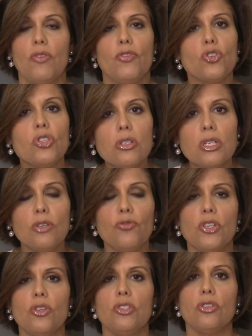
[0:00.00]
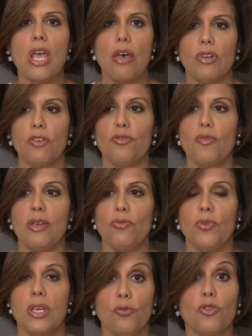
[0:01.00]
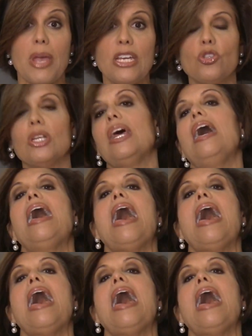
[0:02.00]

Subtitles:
if you're still confused, you don't have enough information,